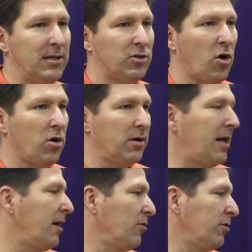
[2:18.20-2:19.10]
His heart and
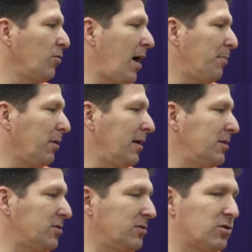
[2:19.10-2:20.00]
head are in the right place,
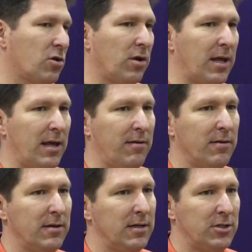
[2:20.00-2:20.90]
and certainly
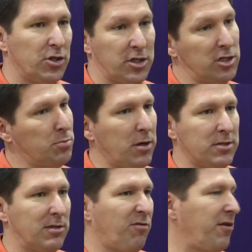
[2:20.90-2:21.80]
just
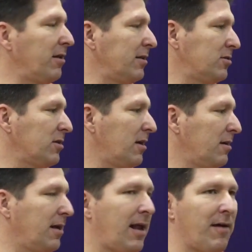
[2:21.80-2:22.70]
express his feelings
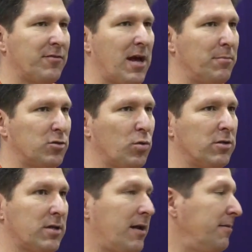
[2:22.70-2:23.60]
uh, at halftime as
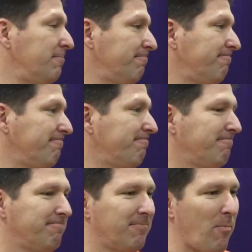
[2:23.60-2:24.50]
well as I did.
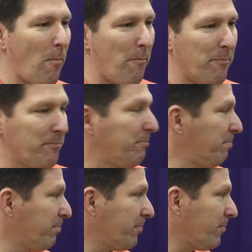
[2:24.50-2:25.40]
You had a lot of
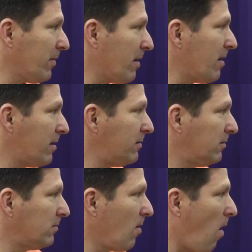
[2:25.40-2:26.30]
those two game
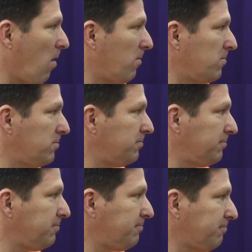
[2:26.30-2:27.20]
in three day
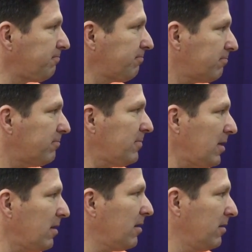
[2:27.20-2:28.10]
things last year.
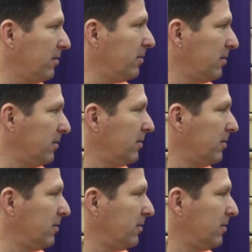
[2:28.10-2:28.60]
You got it one up